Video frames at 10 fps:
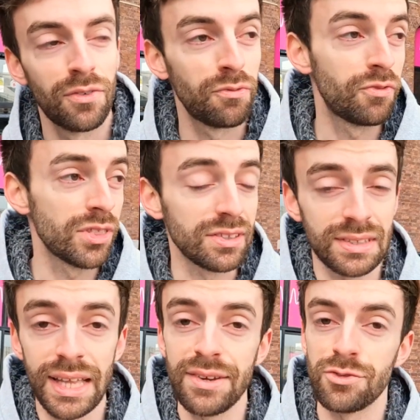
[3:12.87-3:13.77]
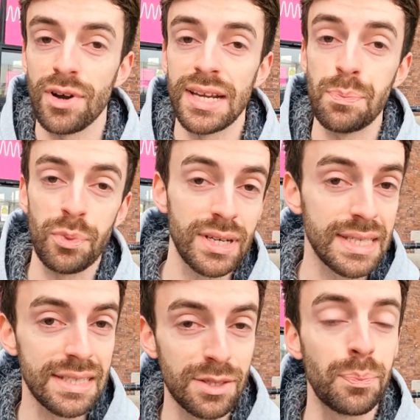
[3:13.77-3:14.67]
for the slave trade in
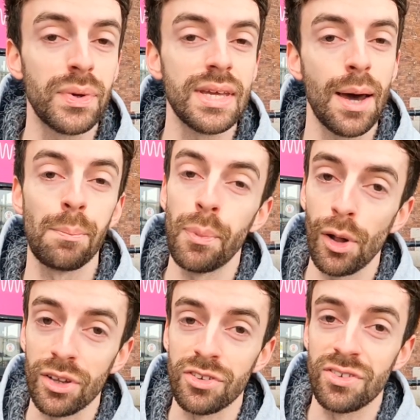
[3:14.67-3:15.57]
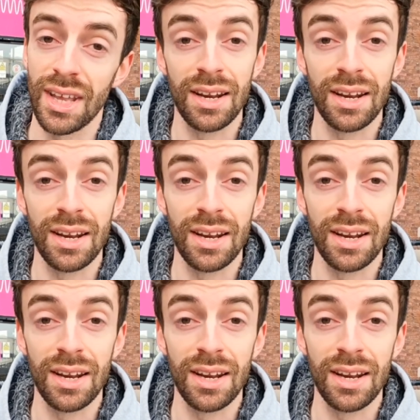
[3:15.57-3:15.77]
Britain to be abolished.